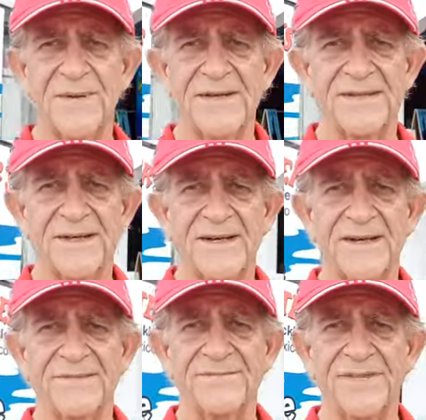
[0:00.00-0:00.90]
but
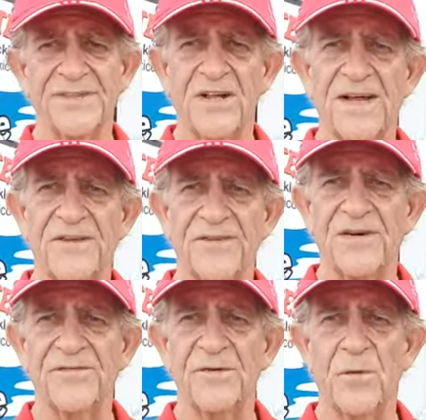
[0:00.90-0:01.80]
it's all out
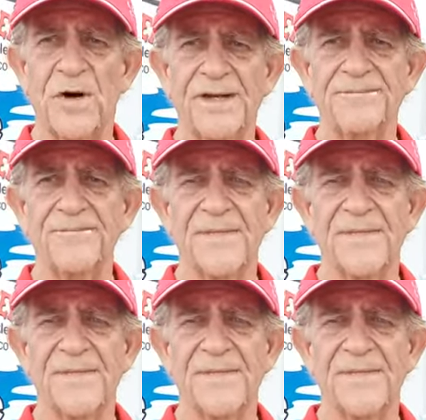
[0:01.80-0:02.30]
there if you want it.